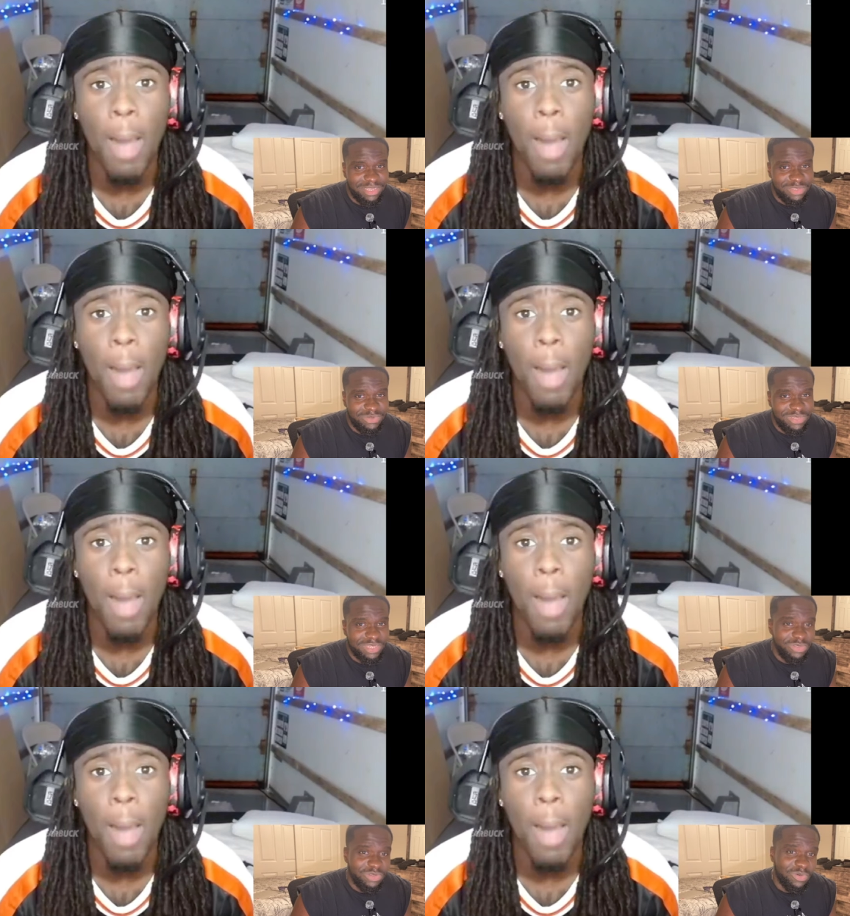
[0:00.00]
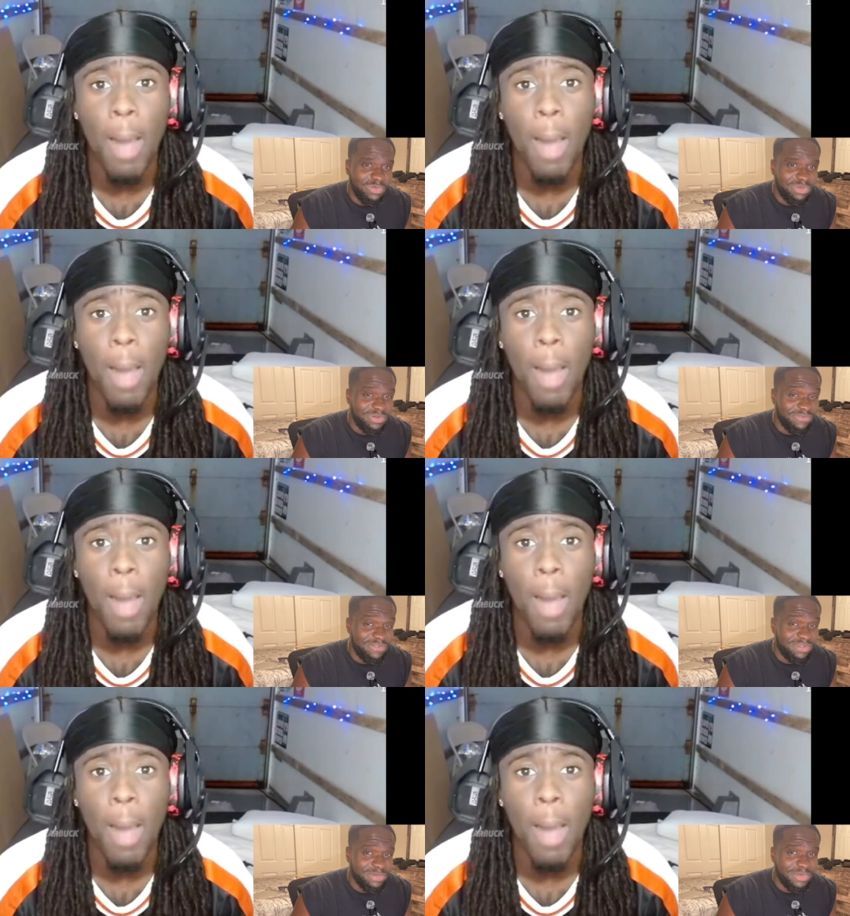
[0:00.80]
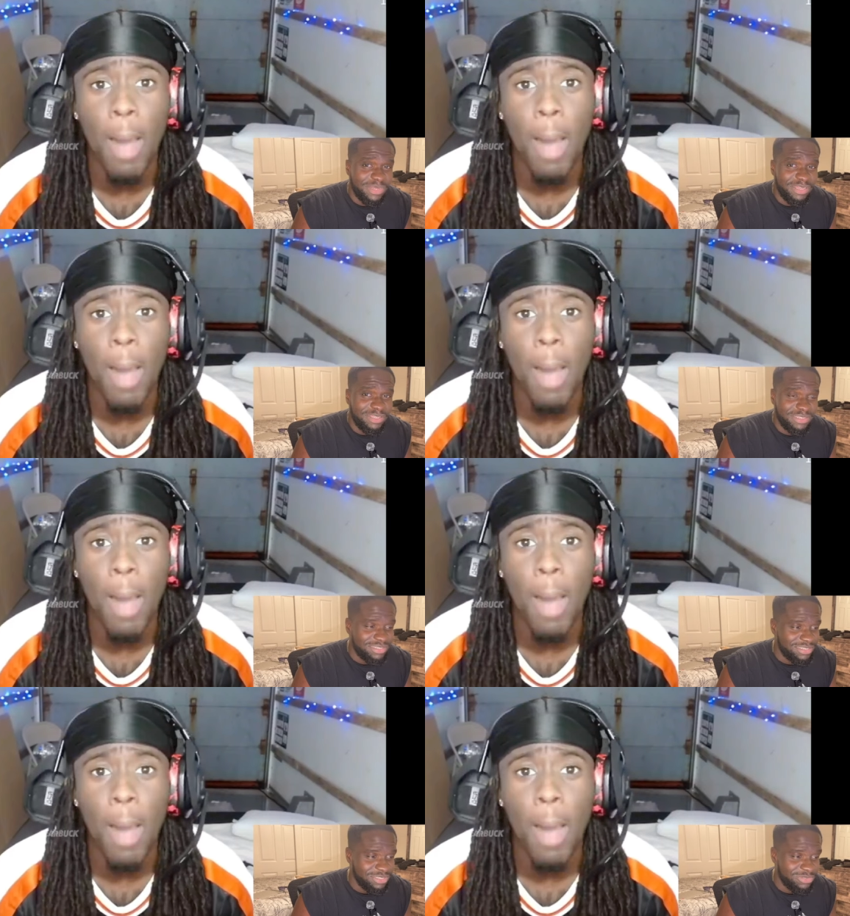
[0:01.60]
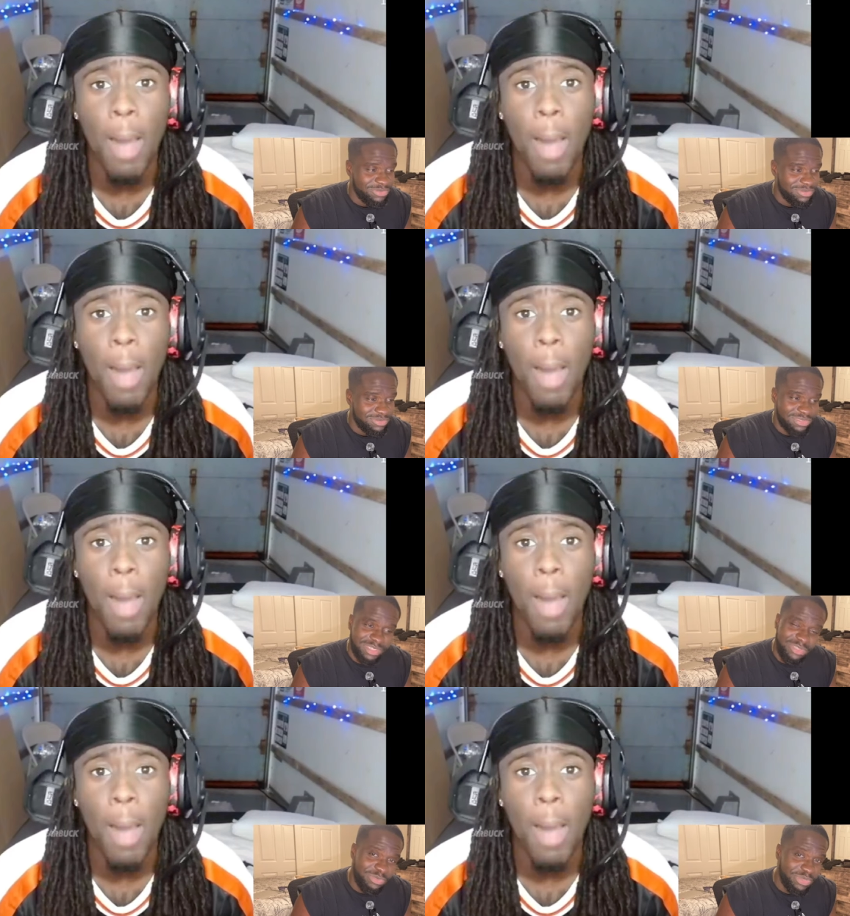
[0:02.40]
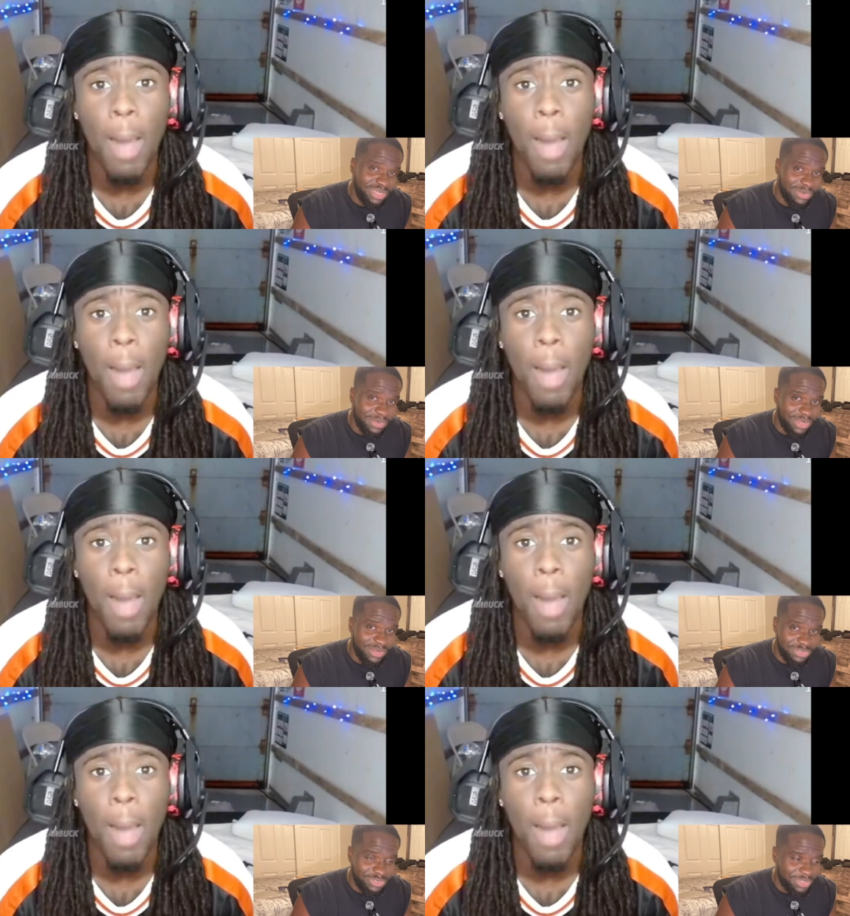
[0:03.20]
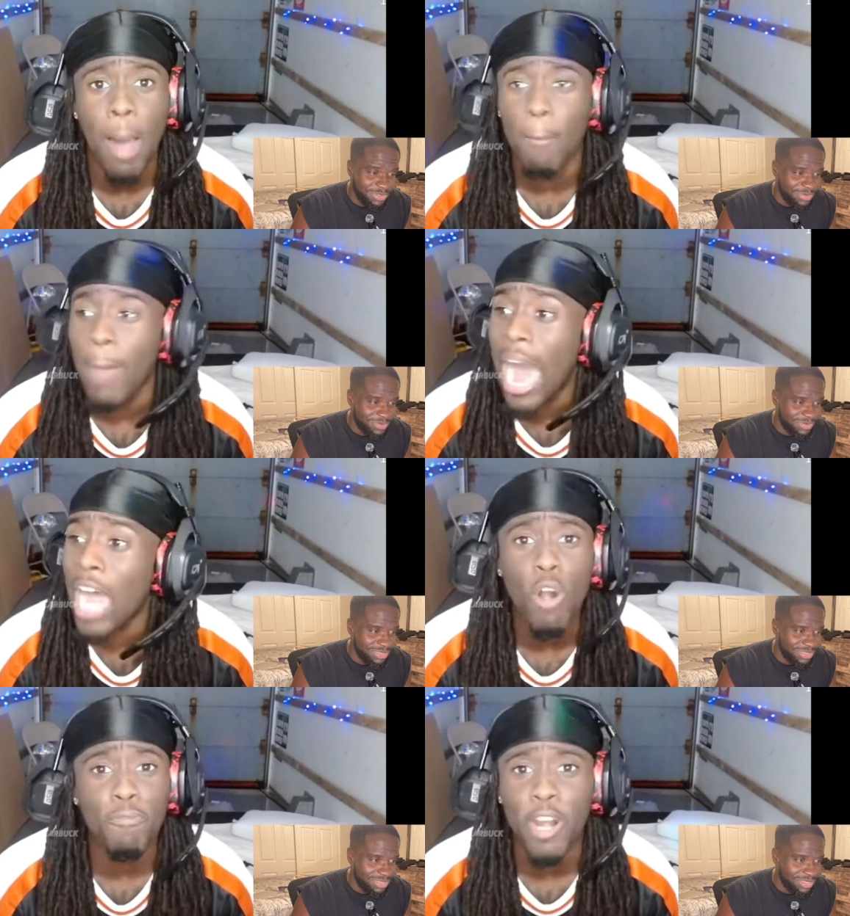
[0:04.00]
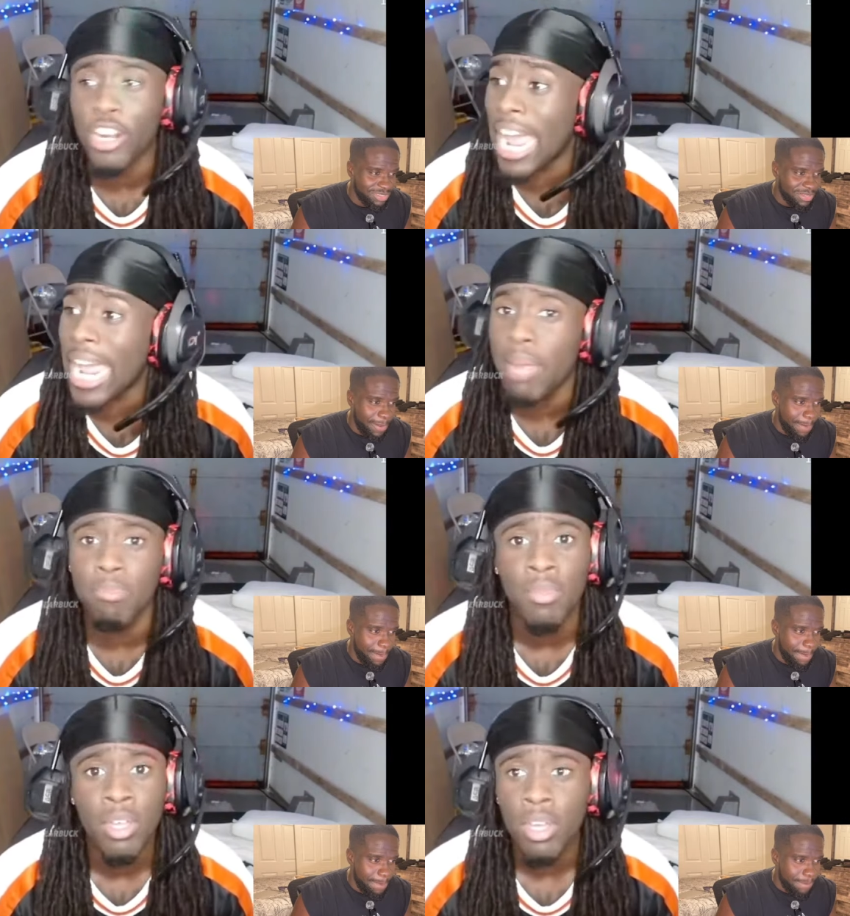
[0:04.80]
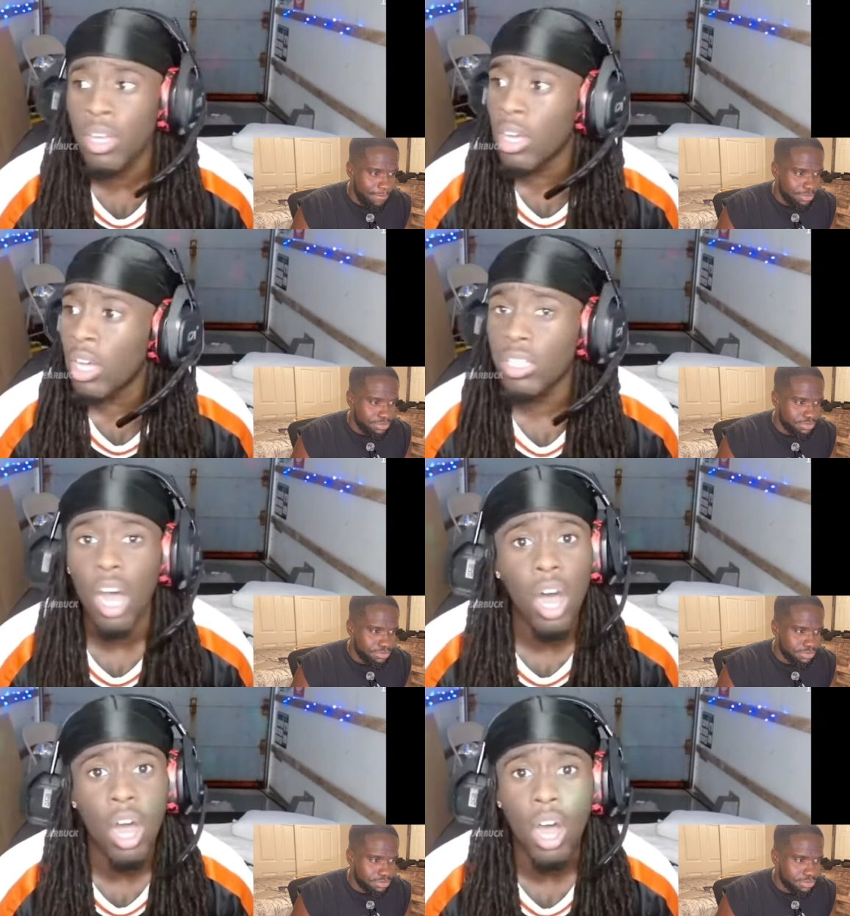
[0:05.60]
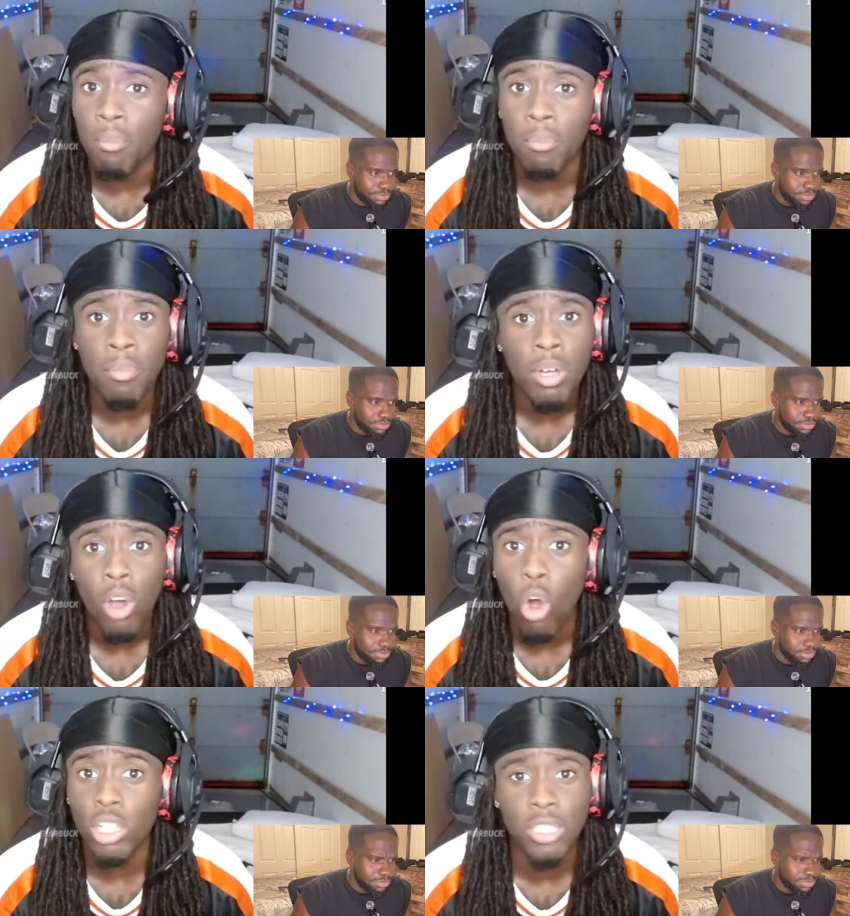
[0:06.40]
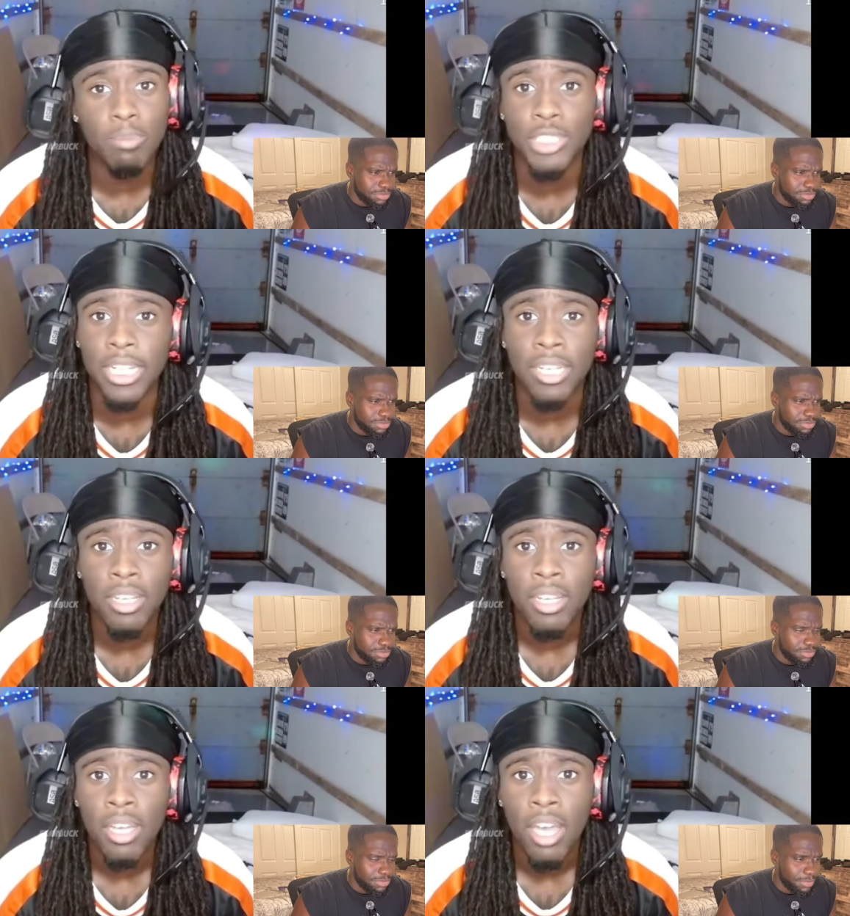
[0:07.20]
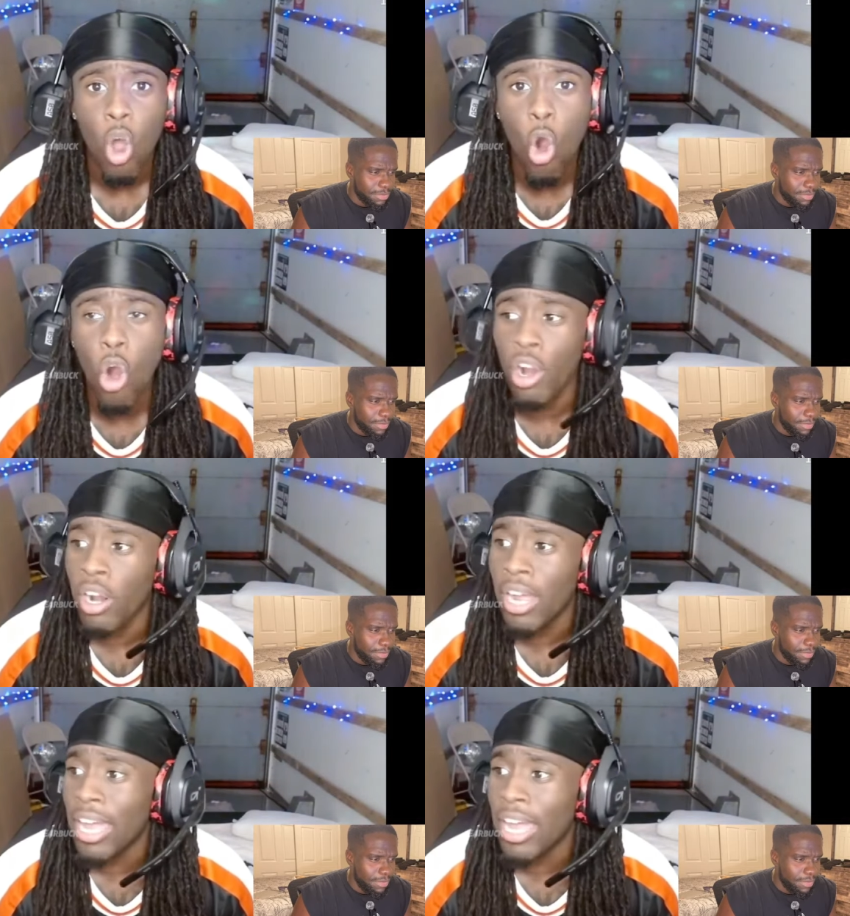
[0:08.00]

Speaker 1: Can you can you open up for Kamala? Can you can you bring Kamala on stream?
Speaker 2: Modern Warfare game, um, or some shit, or